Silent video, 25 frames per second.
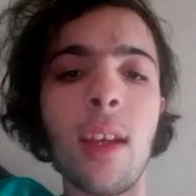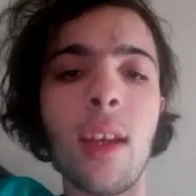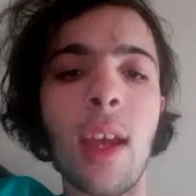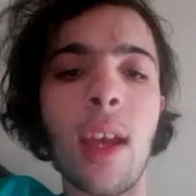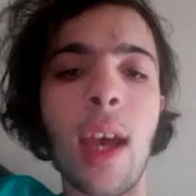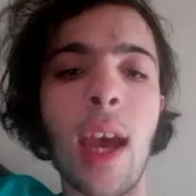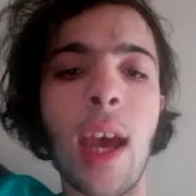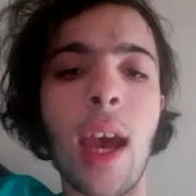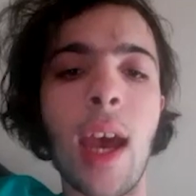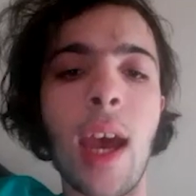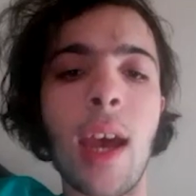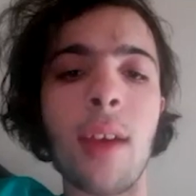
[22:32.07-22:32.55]

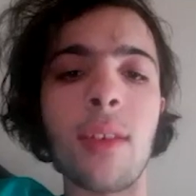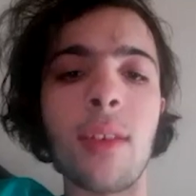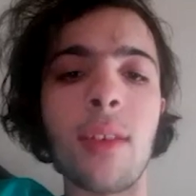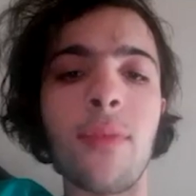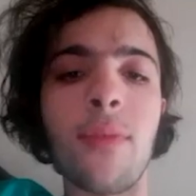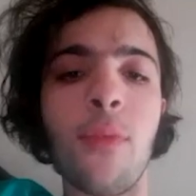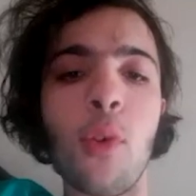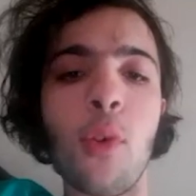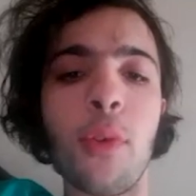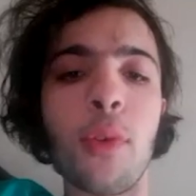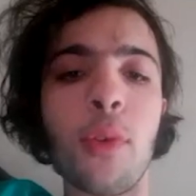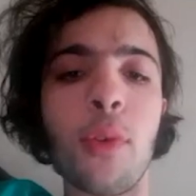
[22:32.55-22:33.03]
It's
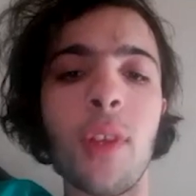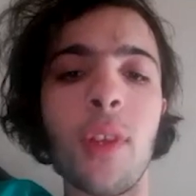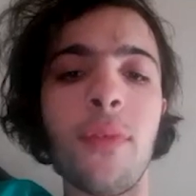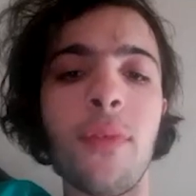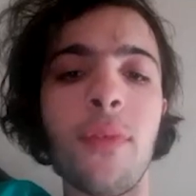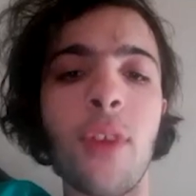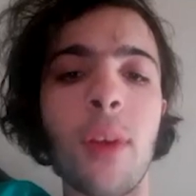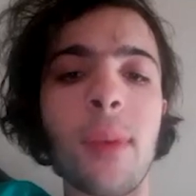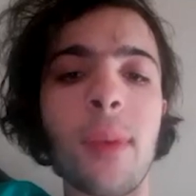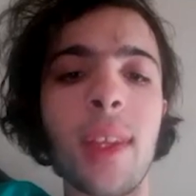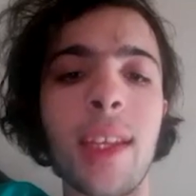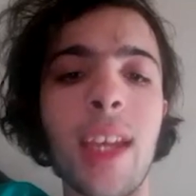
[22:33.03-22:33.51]

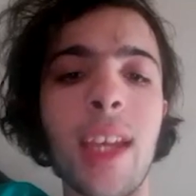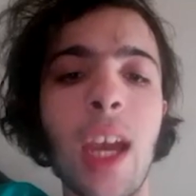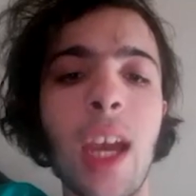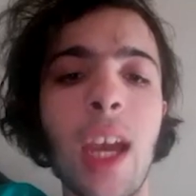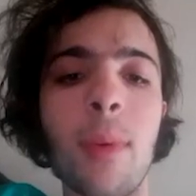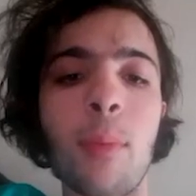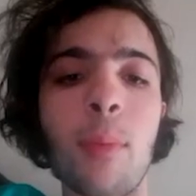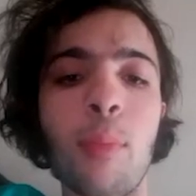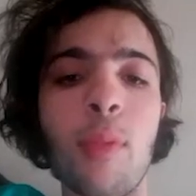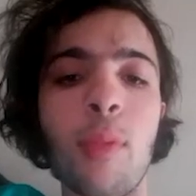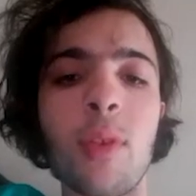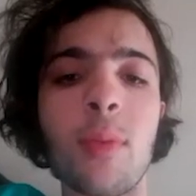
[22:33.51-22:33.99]
4:35 at the
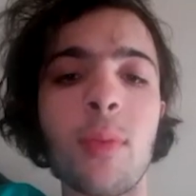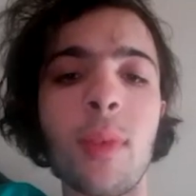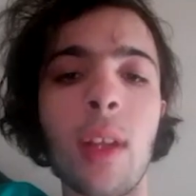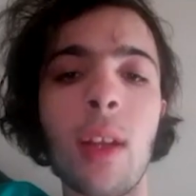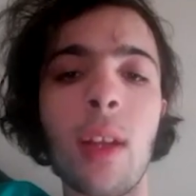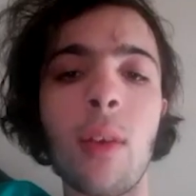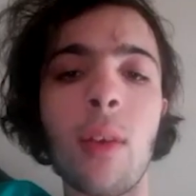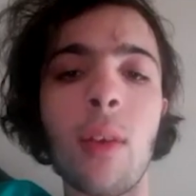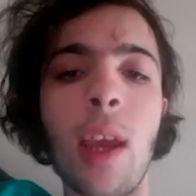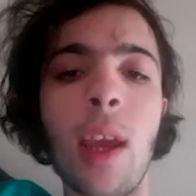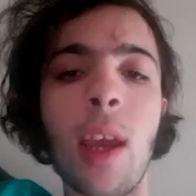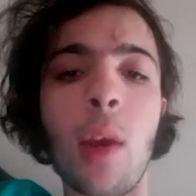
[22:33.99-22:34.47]
Gabba, Brisbane
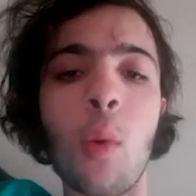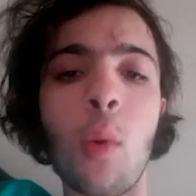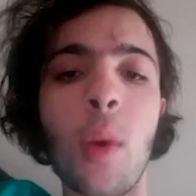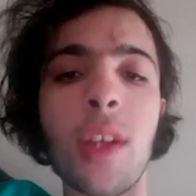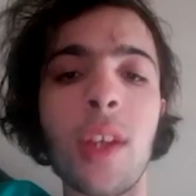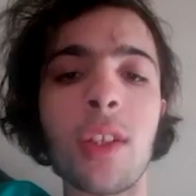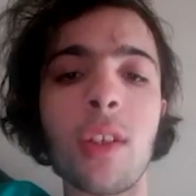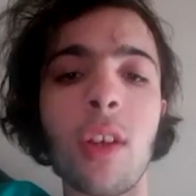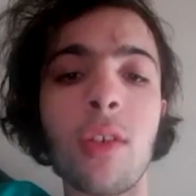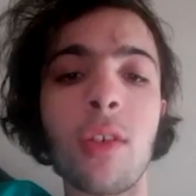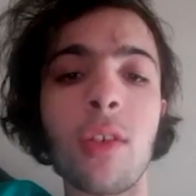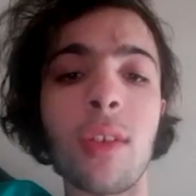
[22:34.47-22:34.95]
and
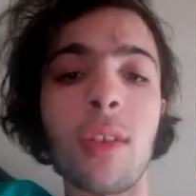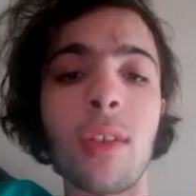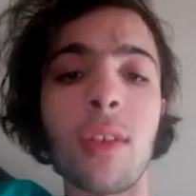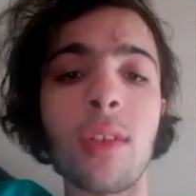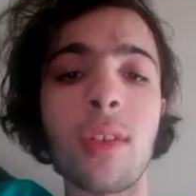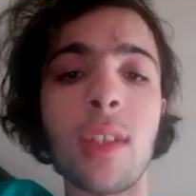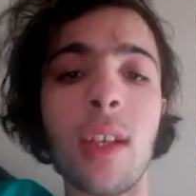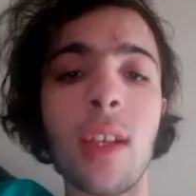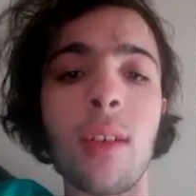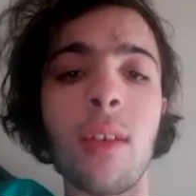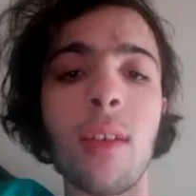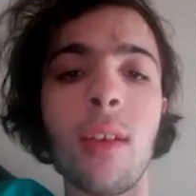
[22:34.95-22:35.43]
West Coast, as I
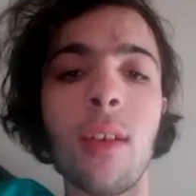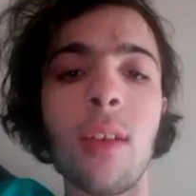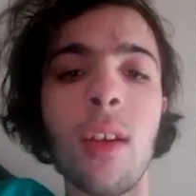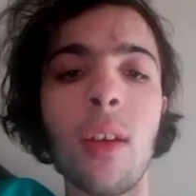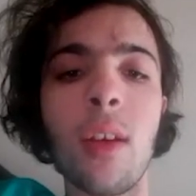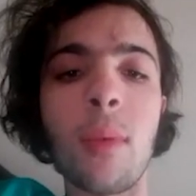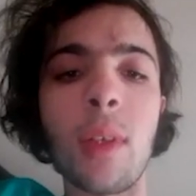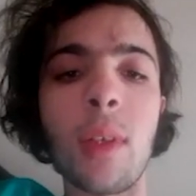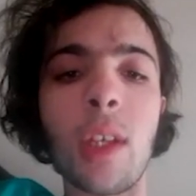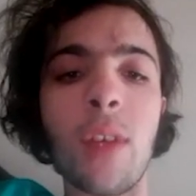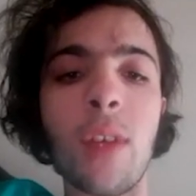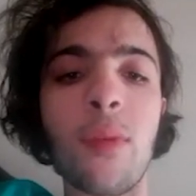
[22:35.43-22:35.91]
said.
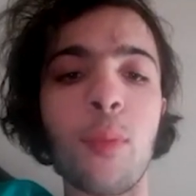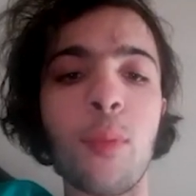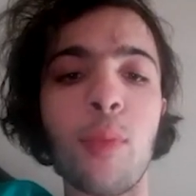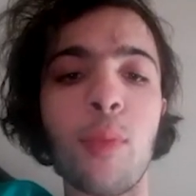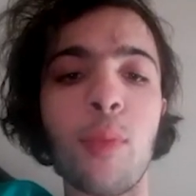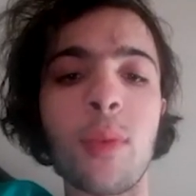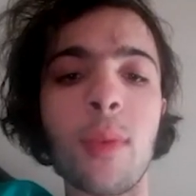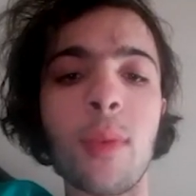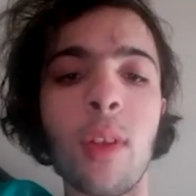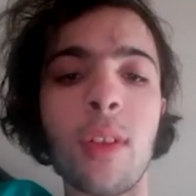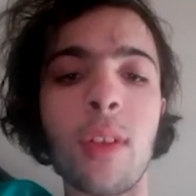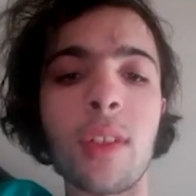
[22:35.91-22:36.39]
I'm going to go for
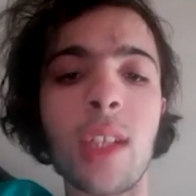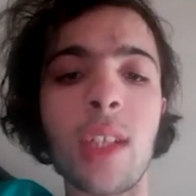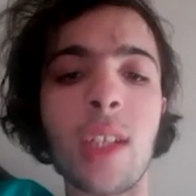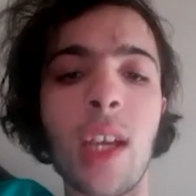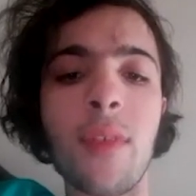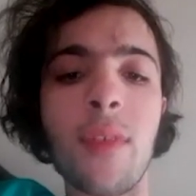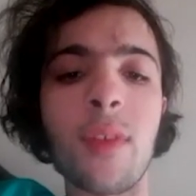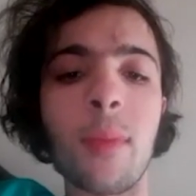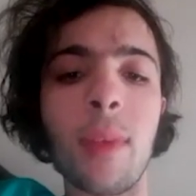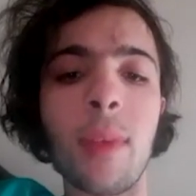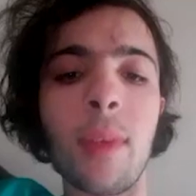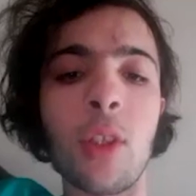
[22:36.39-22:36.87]
Brisbane Lions
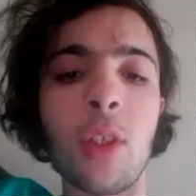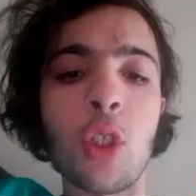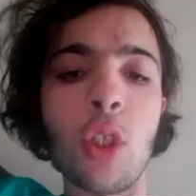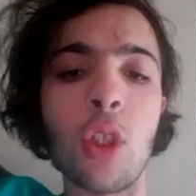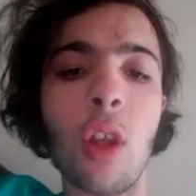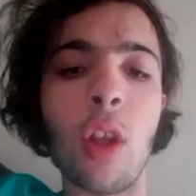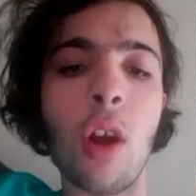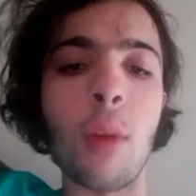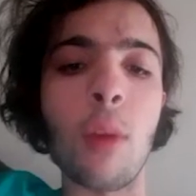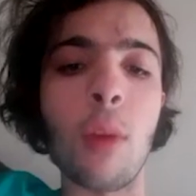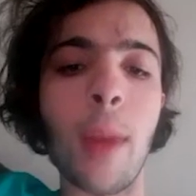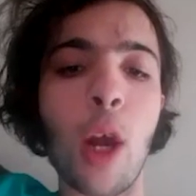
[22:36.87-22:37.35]
comfortably.
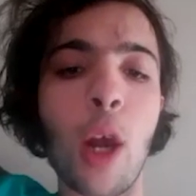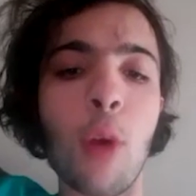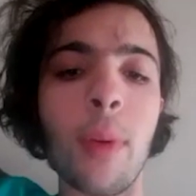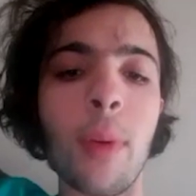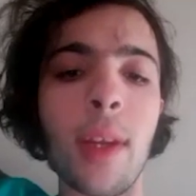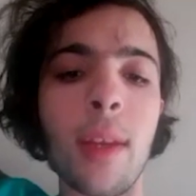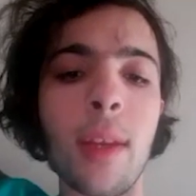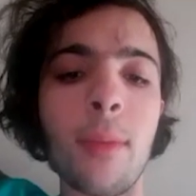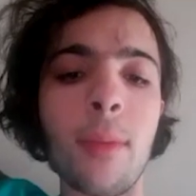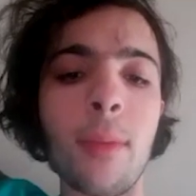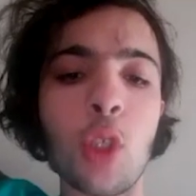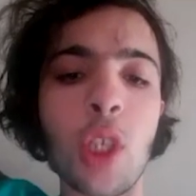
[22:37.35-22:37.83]
Geelong, Melbourne
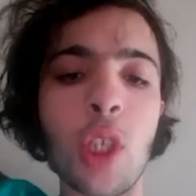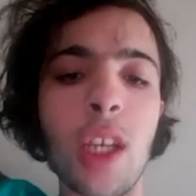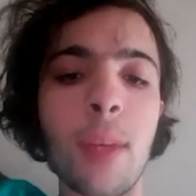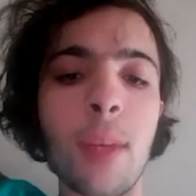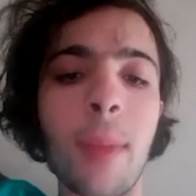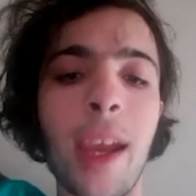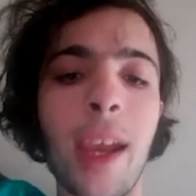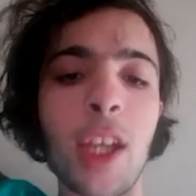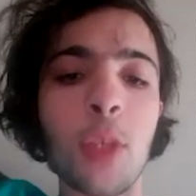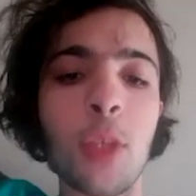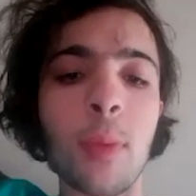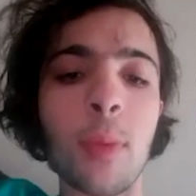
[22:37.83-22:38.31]
at
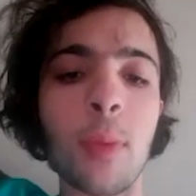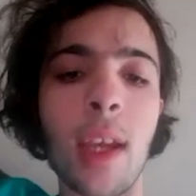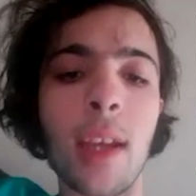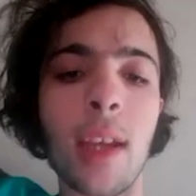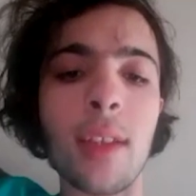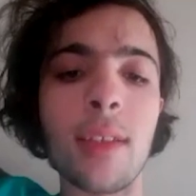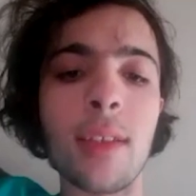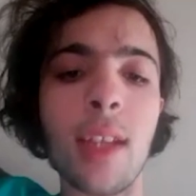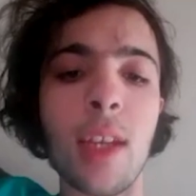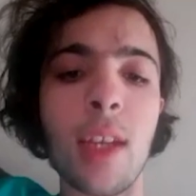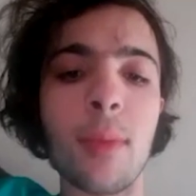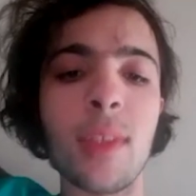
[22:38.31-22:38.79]
GMHBA
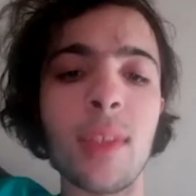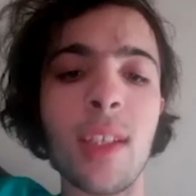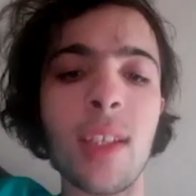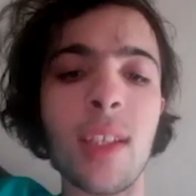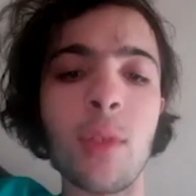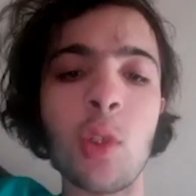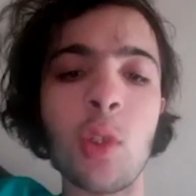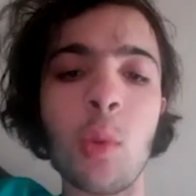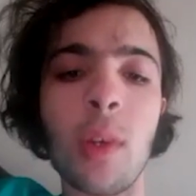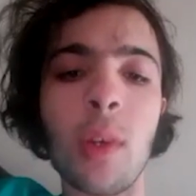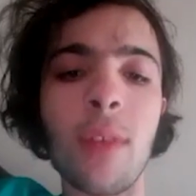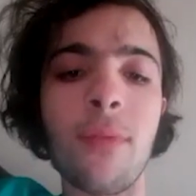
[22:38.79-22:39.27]
Stadium,
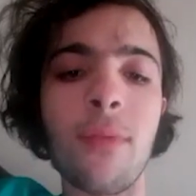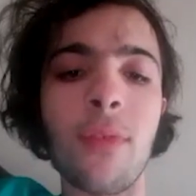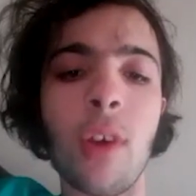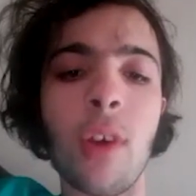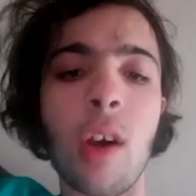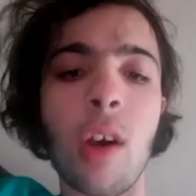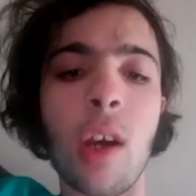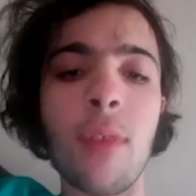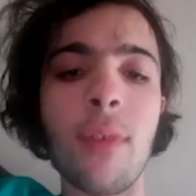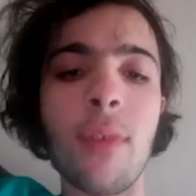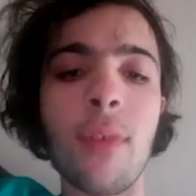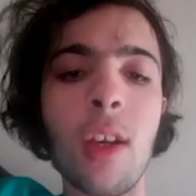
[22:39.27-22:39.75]
7:25.
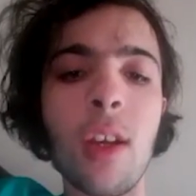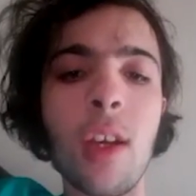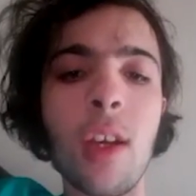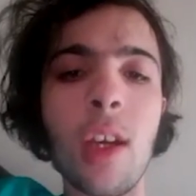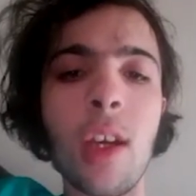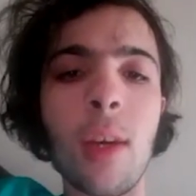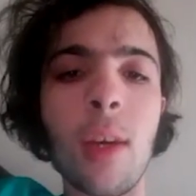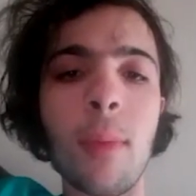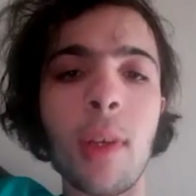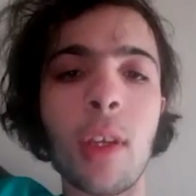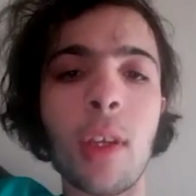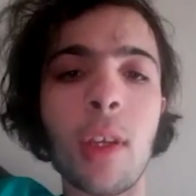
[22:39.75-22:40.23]
I'm
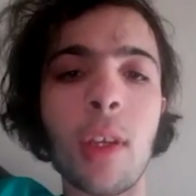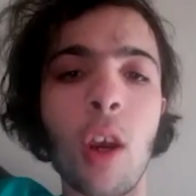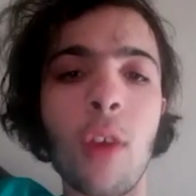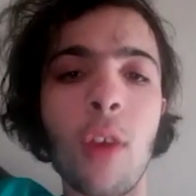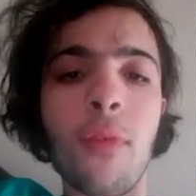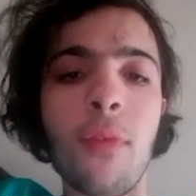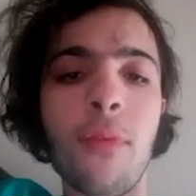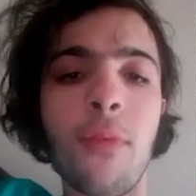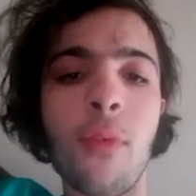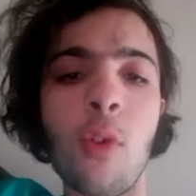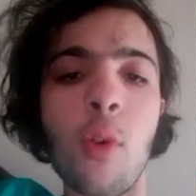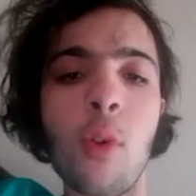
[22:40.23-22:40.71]
going to go
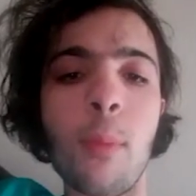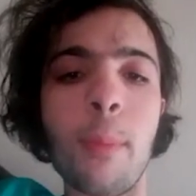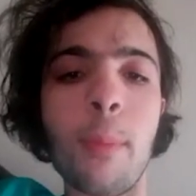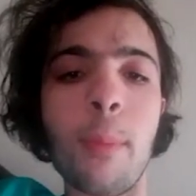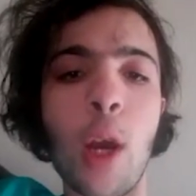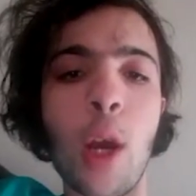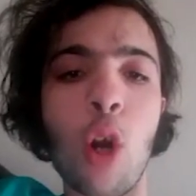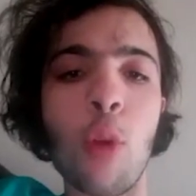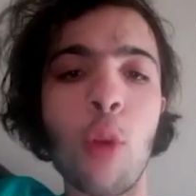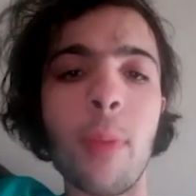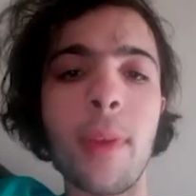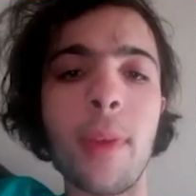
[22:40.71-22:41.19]
for
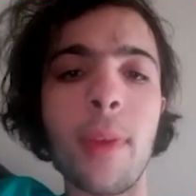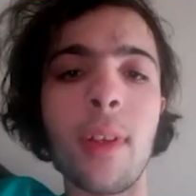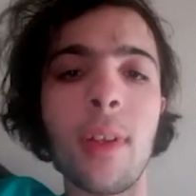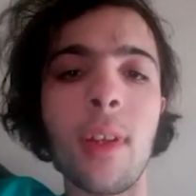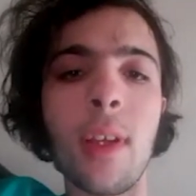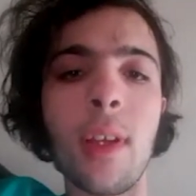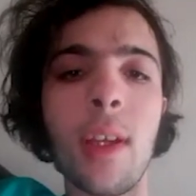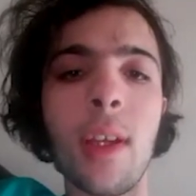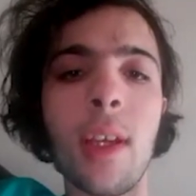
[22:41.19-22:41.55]
Melbourne.